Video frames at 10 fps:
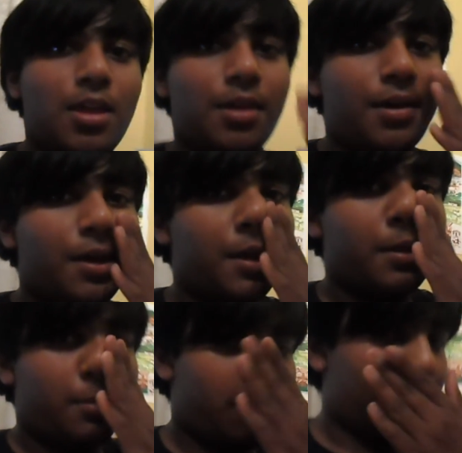Hey
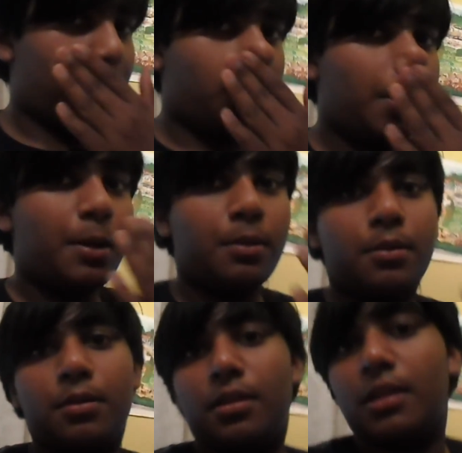guys, well,
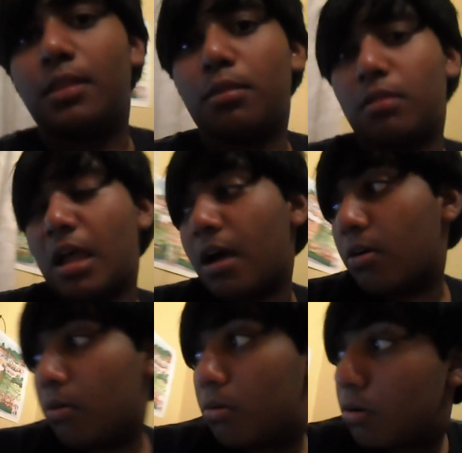it's
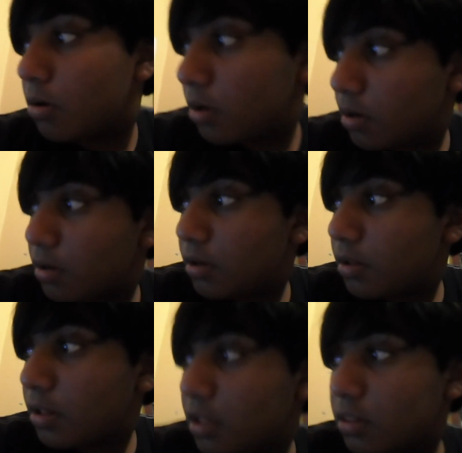now,
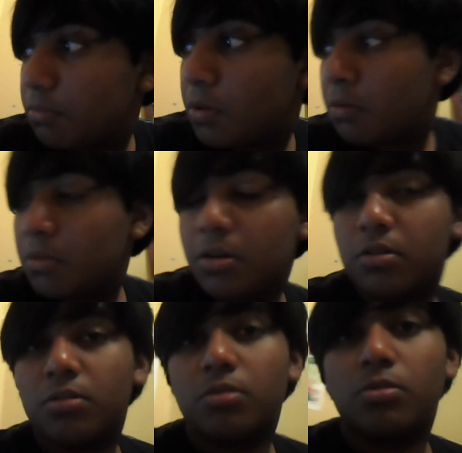at the moment,
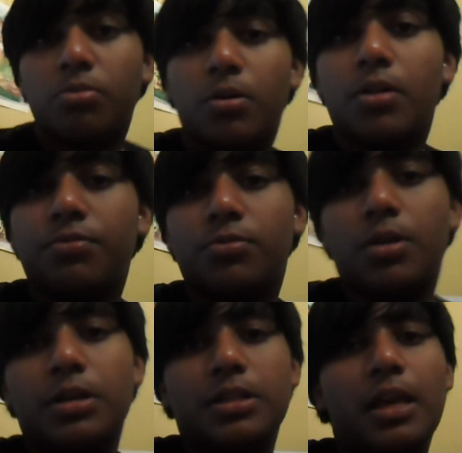
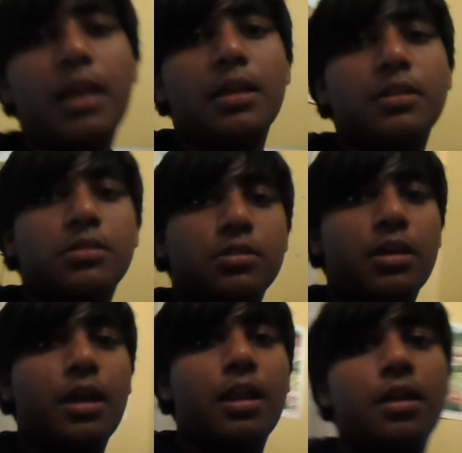12:28.
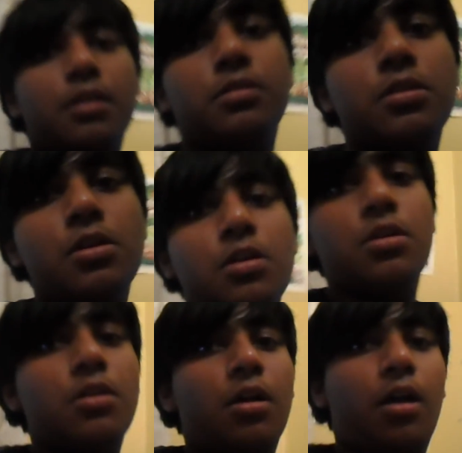And
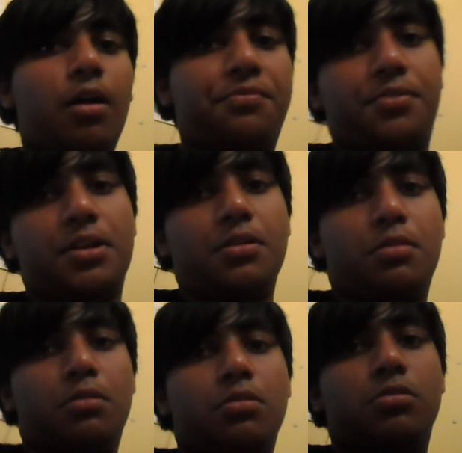our friend
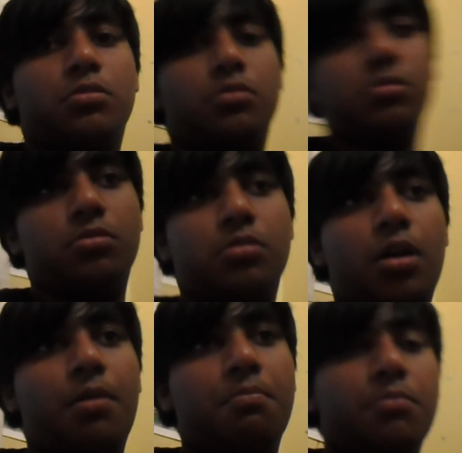has
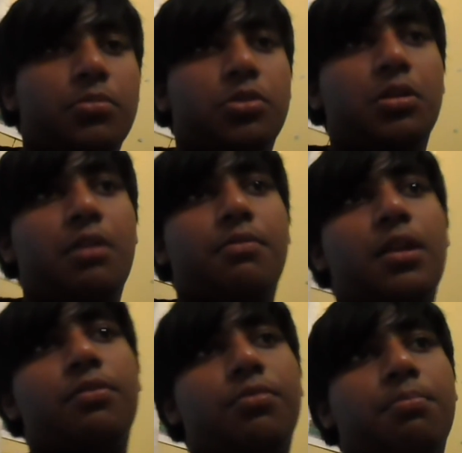gone to get
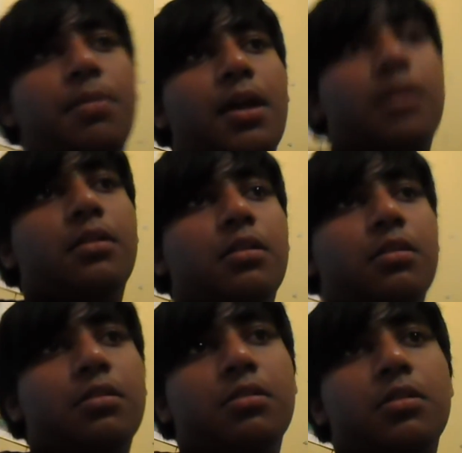ready for bed
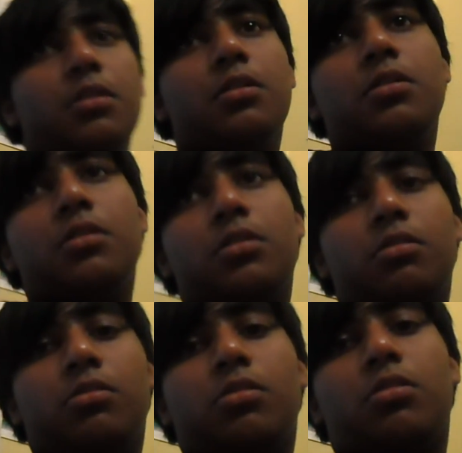and to
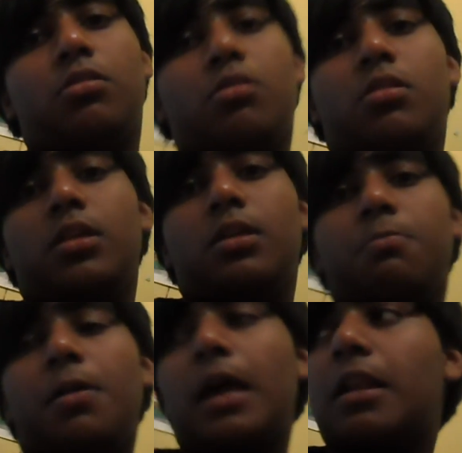go to
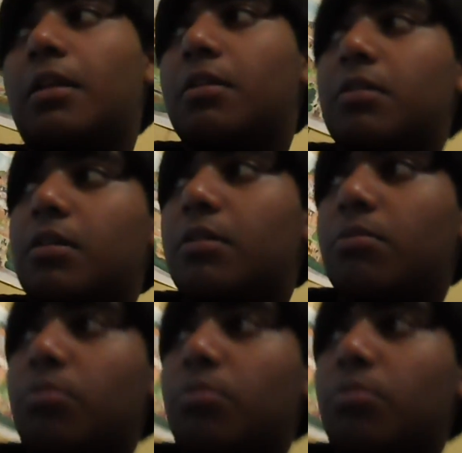sleep, and